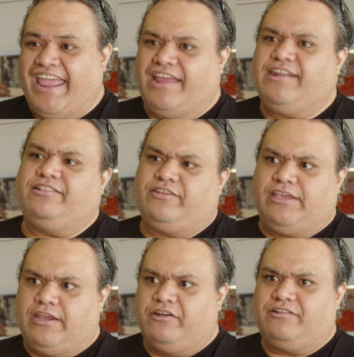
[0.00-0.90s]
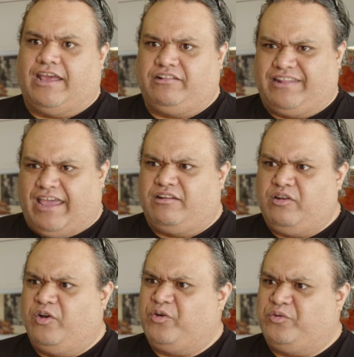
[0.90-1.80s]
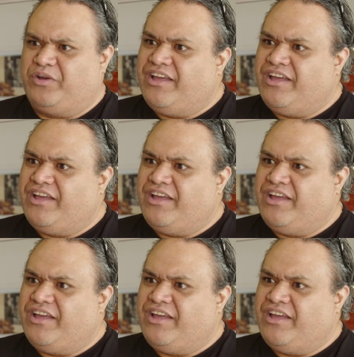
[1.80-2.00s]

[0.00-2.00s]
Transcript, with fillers: And then to hear that low